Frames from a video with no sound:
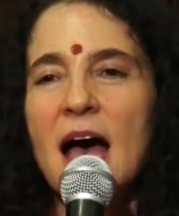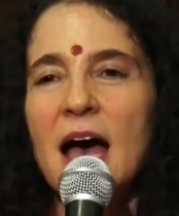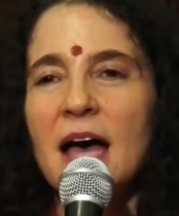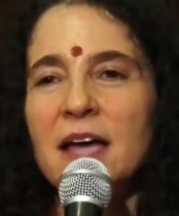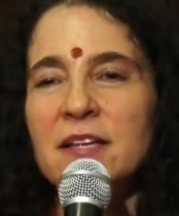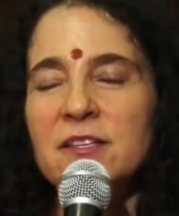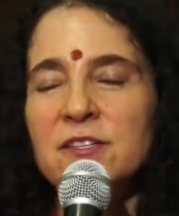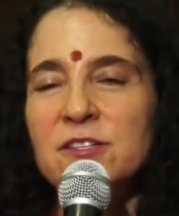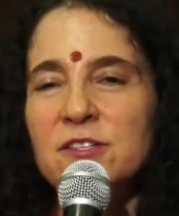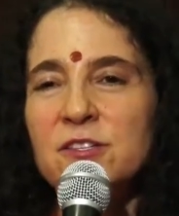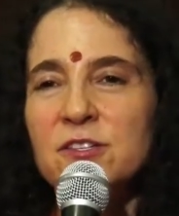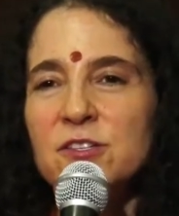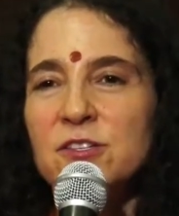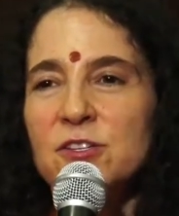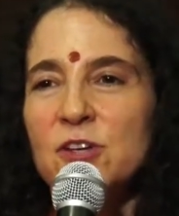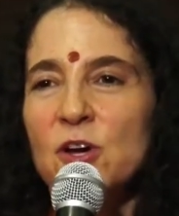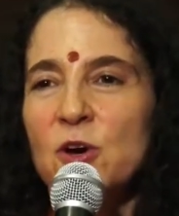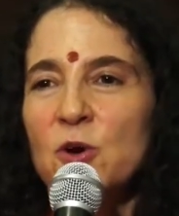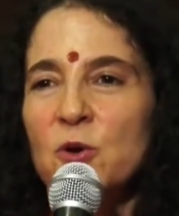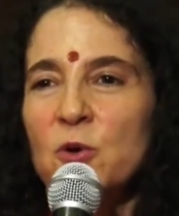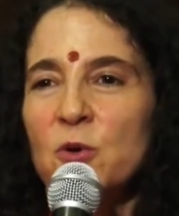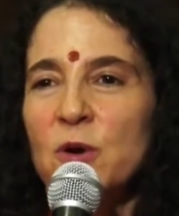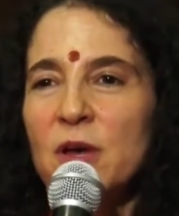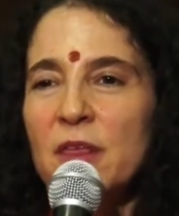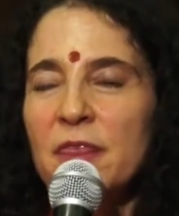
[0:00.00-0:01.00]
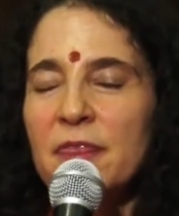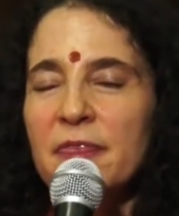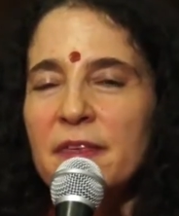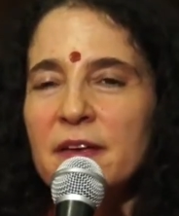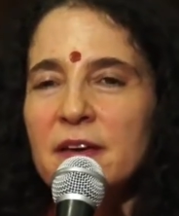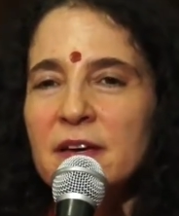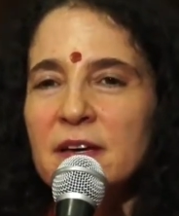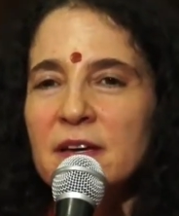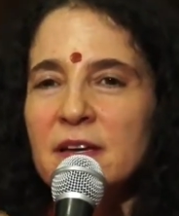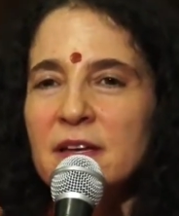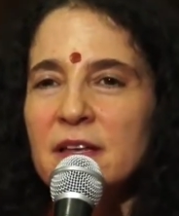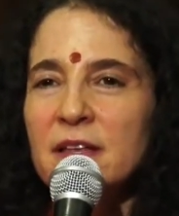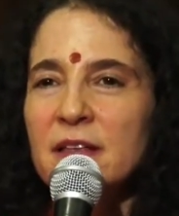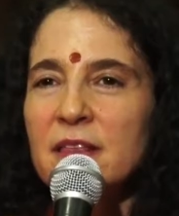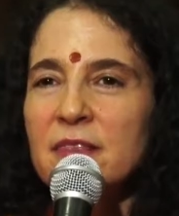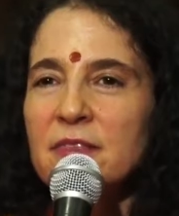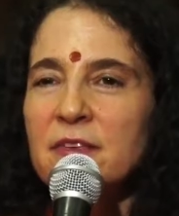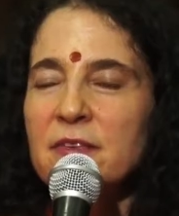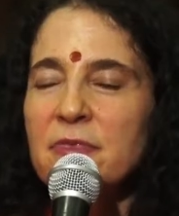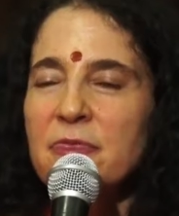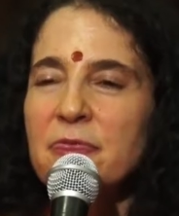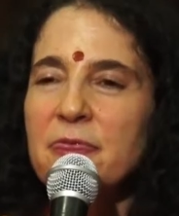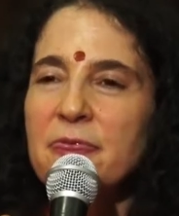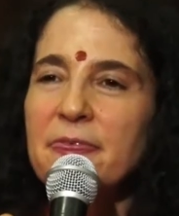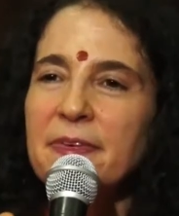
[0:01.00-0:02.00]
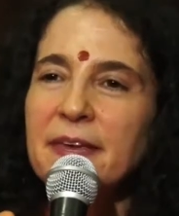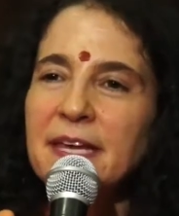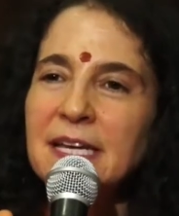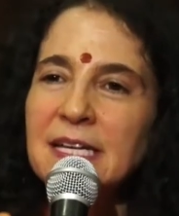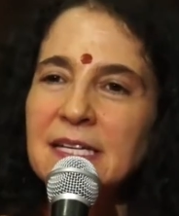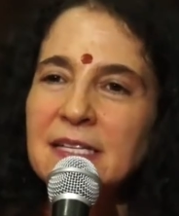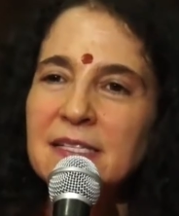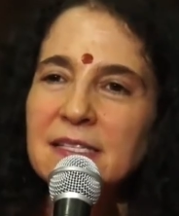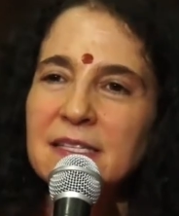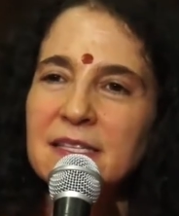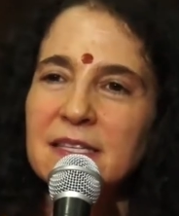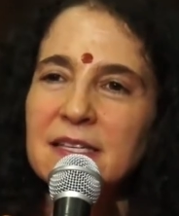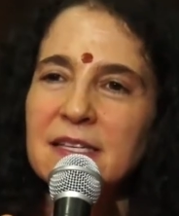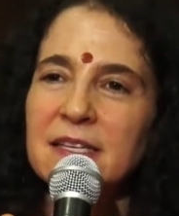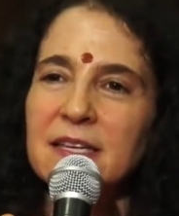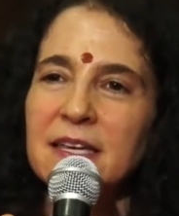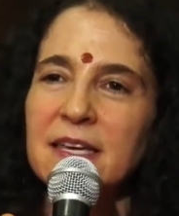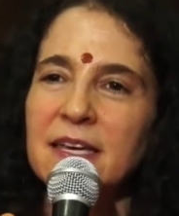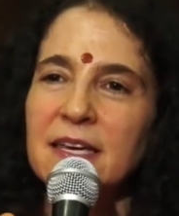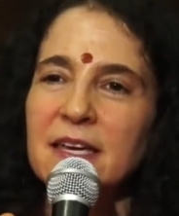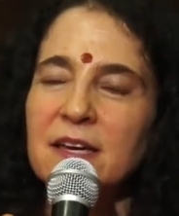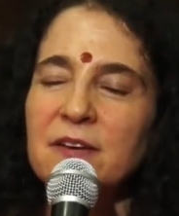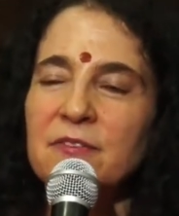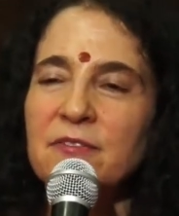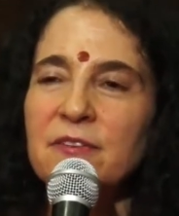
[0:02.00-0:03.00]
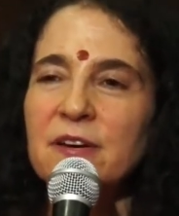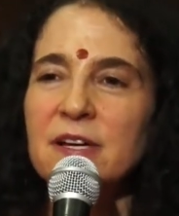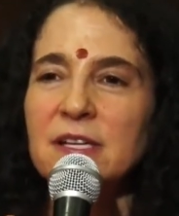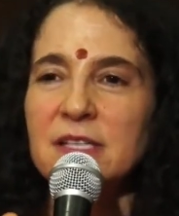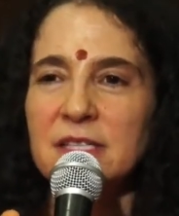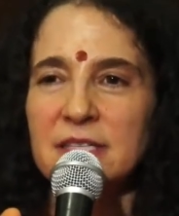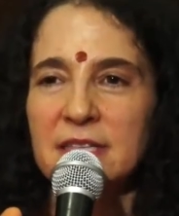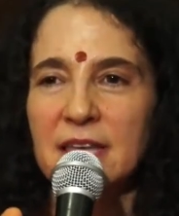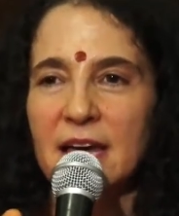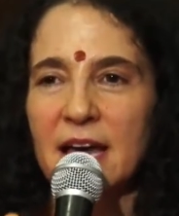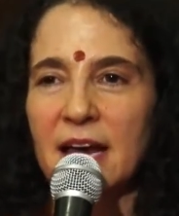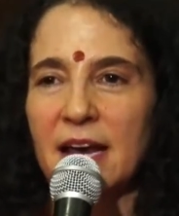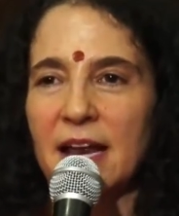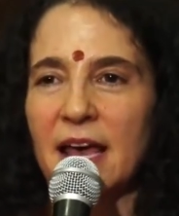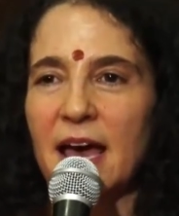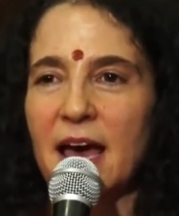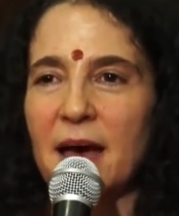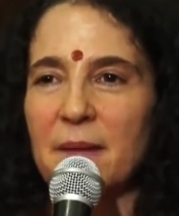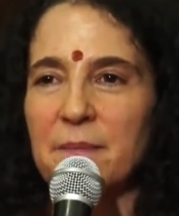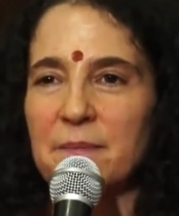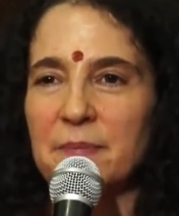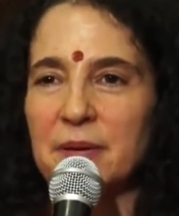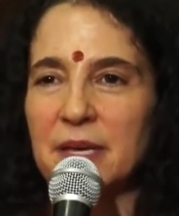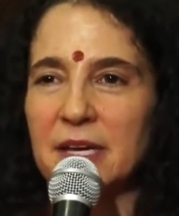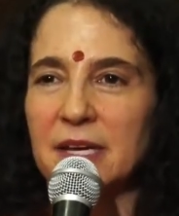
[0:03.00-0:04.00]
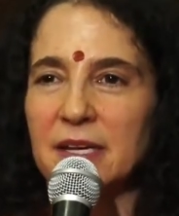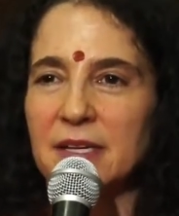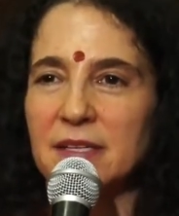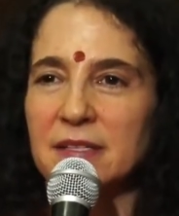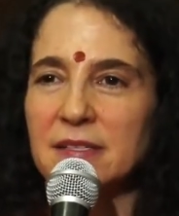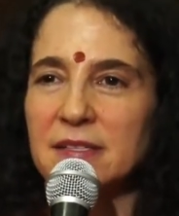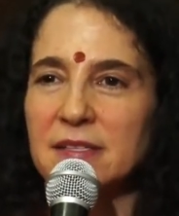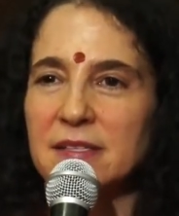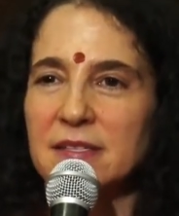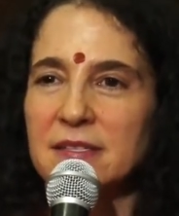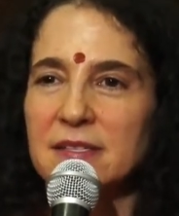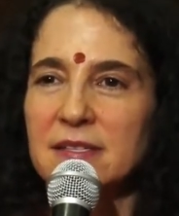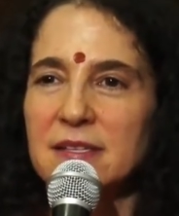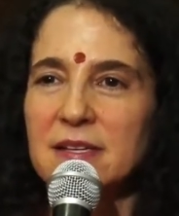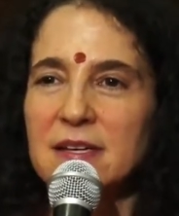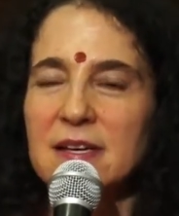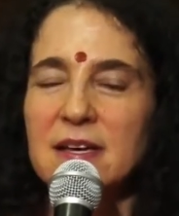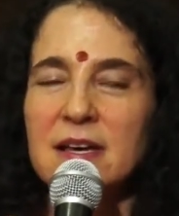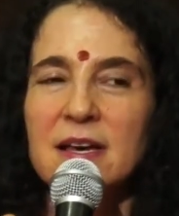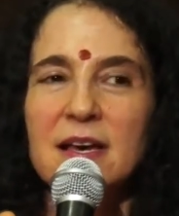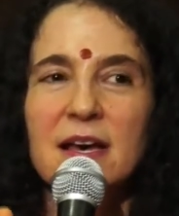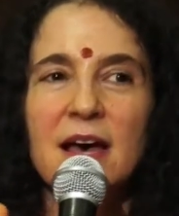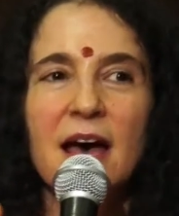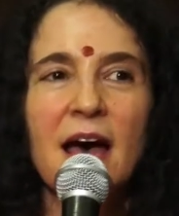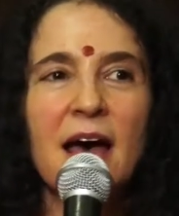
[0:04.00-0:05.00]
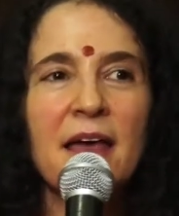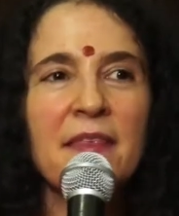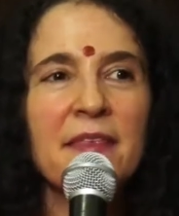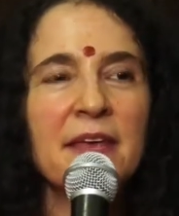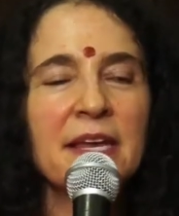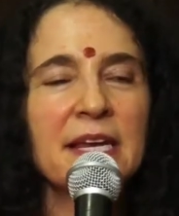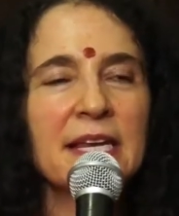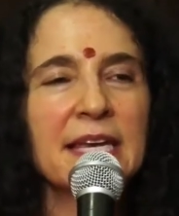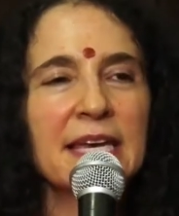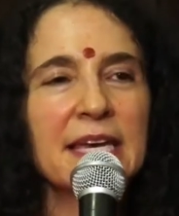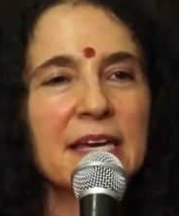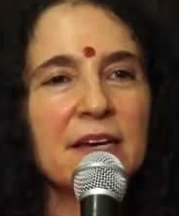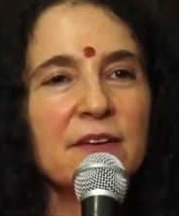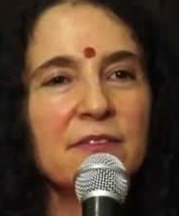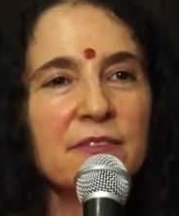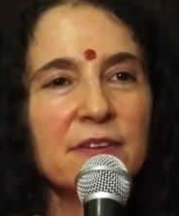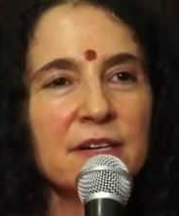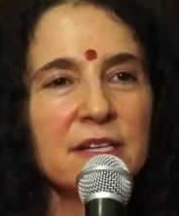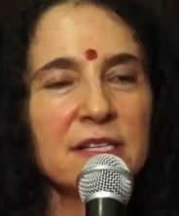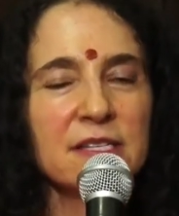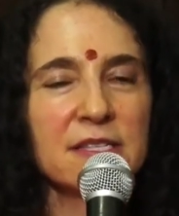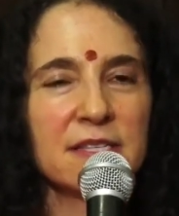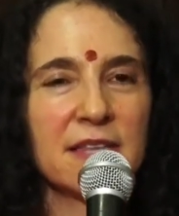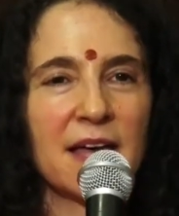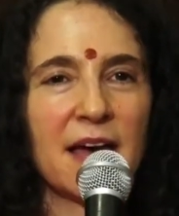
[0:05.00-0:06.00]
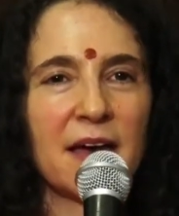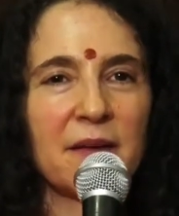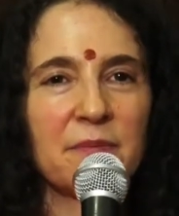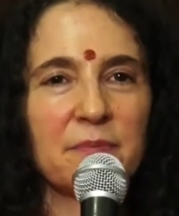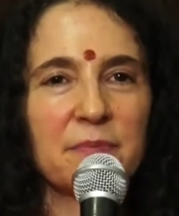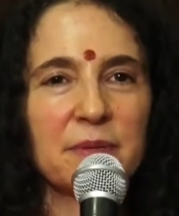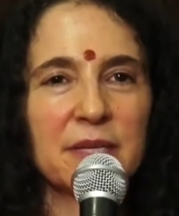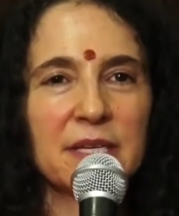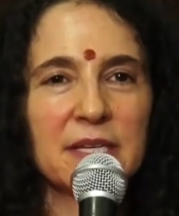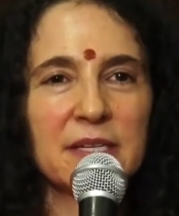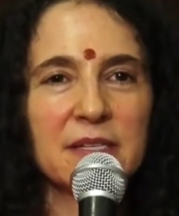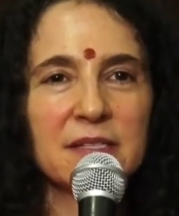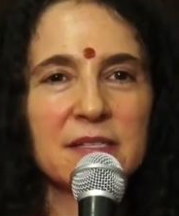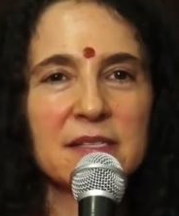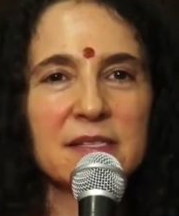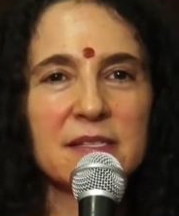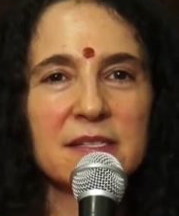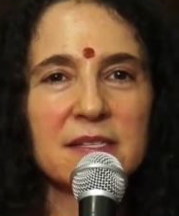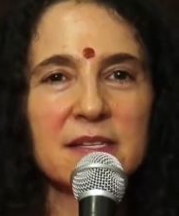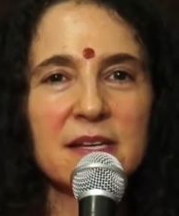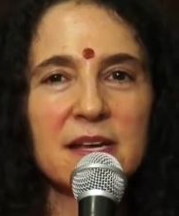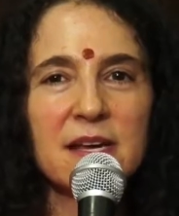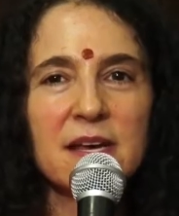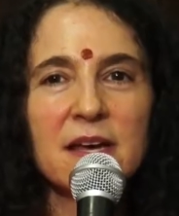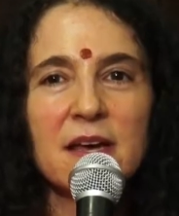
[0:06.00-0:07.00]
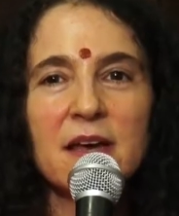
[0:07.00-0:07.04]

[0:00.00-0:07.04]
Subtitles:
And so the things that give us that happiness and that give us that bliss,